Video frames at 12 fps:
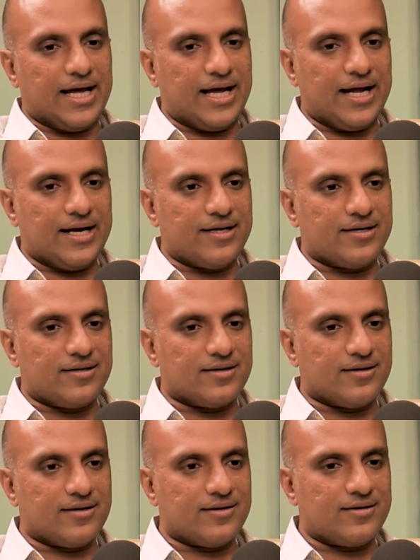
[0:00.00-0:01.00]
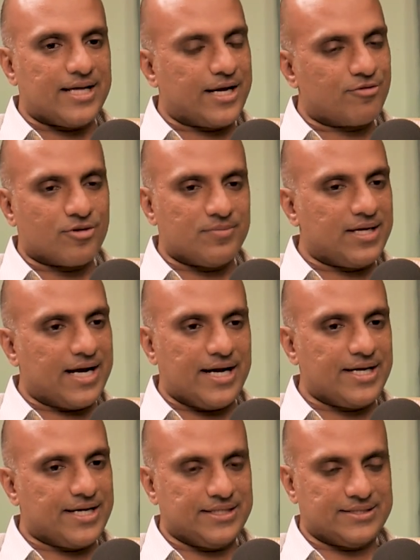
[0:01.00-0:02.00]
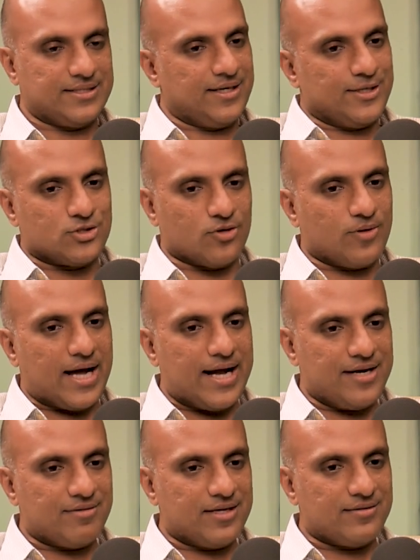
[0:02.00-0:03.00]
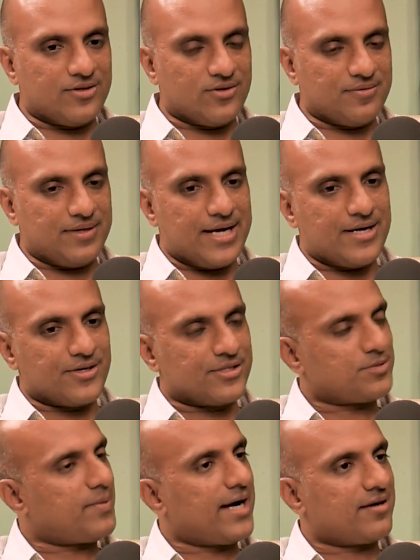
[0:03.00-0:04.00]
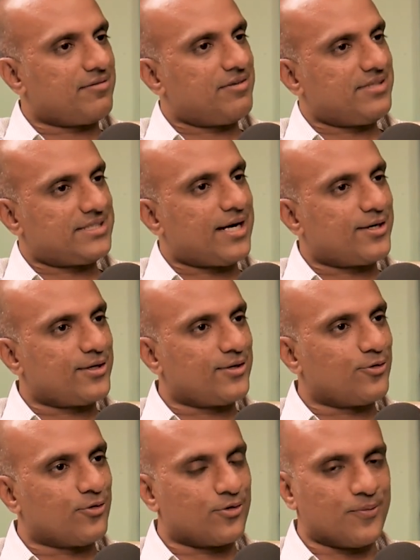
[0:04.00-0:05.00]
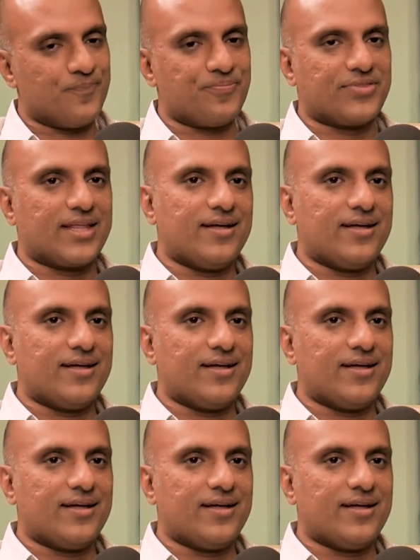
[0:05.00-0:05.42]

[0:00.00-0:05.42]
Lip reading: and take it from there. Idea is, so I even, 8 years back when we started Uro,